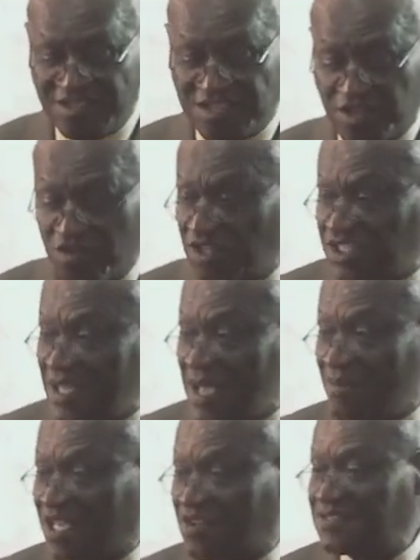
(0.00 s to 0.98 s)
security
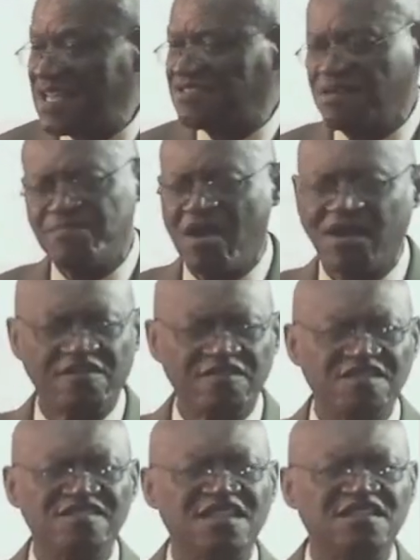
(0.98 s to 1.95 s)
because that's the mark of
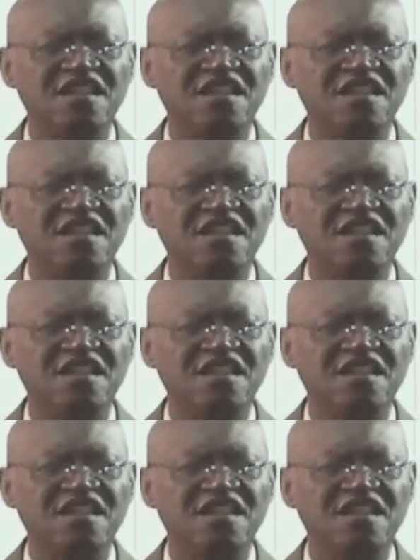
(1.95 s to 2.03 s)
it.